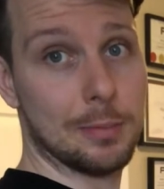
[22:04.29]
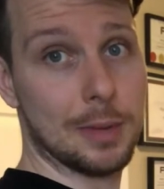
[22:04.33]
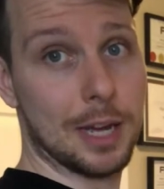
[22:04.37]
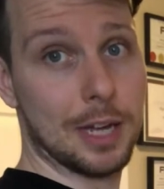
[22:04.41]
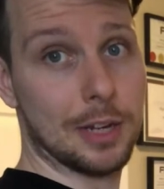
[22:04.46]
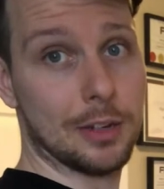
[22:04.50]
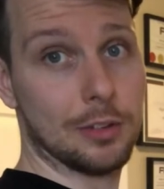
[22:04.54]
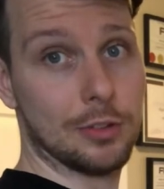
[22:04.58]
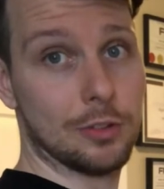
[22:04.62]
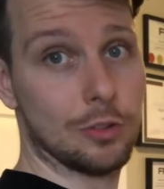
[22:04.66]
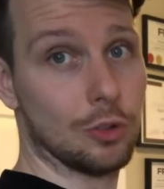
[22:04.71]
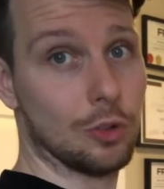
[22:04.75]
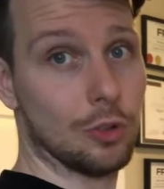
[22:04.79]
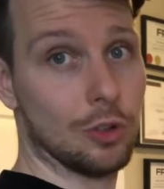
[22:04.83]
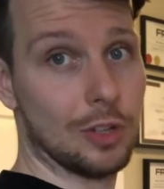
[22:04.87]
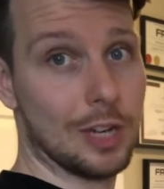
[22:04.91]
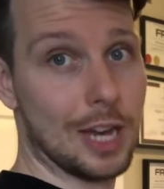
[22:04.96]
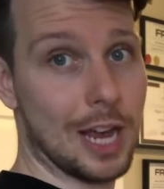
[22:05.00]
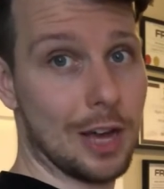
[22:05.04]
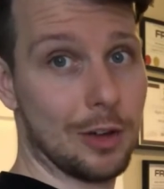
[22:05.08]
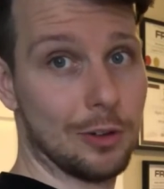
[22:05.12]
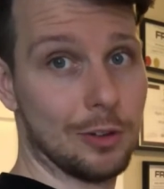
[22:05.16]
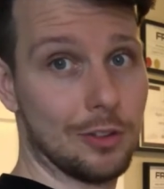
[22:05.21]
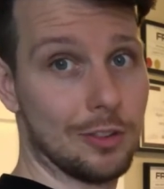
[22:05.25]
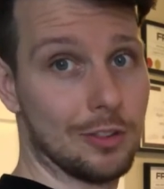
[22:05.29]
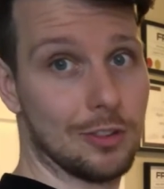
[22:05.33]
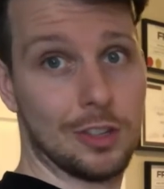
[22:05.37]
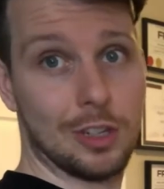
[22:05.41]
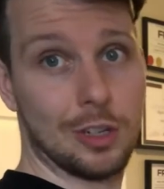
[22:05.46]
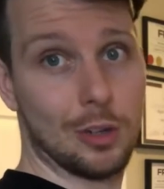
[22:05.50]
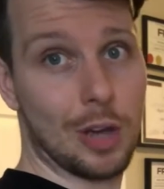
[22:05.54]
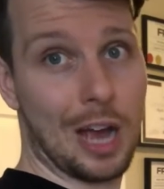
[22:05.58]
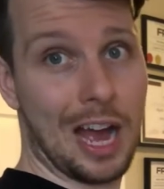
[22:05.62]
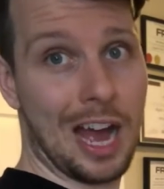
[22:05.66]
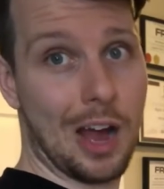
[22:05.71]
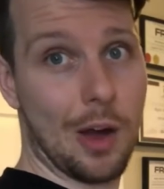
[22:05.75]
bend. So now you
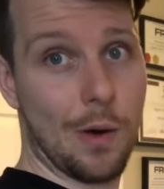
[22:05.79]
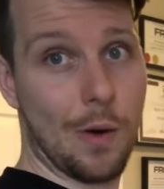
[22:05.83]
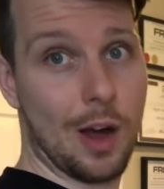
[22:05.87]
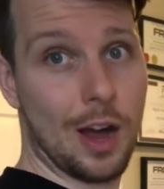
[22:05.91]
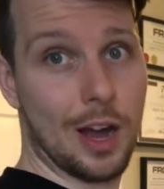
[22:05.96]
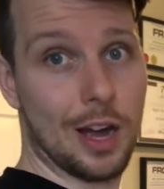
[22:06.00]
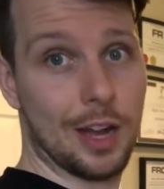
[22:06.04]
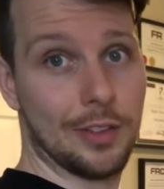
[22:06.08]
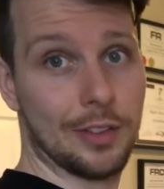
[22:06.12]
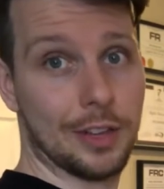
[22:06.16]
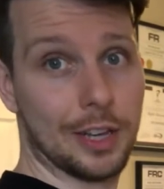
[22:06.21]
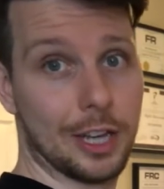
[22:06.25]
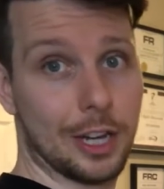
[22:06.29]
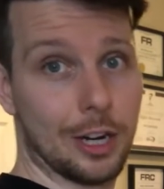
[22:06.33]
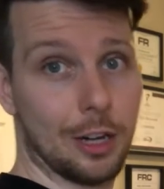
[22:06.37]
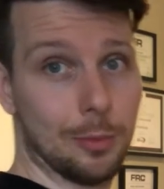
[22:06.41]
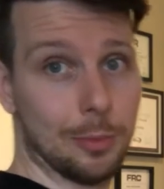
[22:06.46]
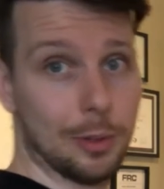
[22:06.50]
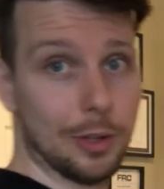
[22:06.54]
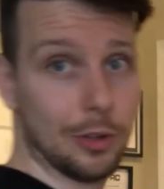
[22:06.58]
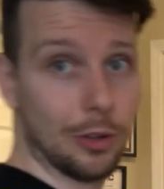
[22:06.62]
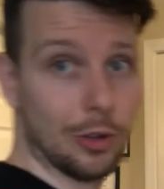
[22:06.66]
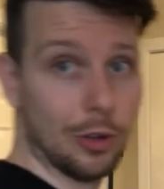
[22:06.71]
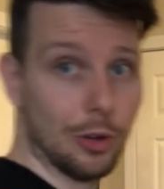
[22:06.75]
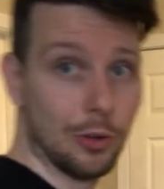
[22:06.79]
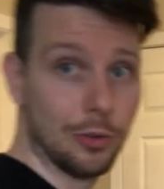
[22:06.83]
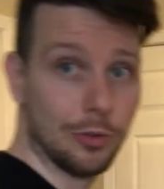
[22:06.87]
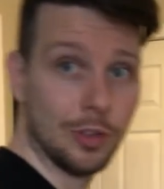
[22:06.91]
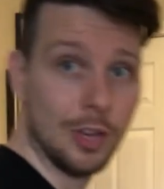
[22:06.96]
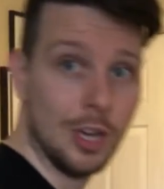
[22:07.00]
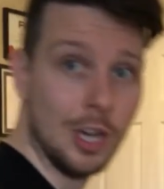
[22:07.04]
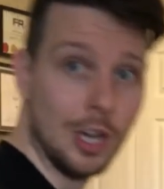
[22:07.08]
see how high the kettlebell goes.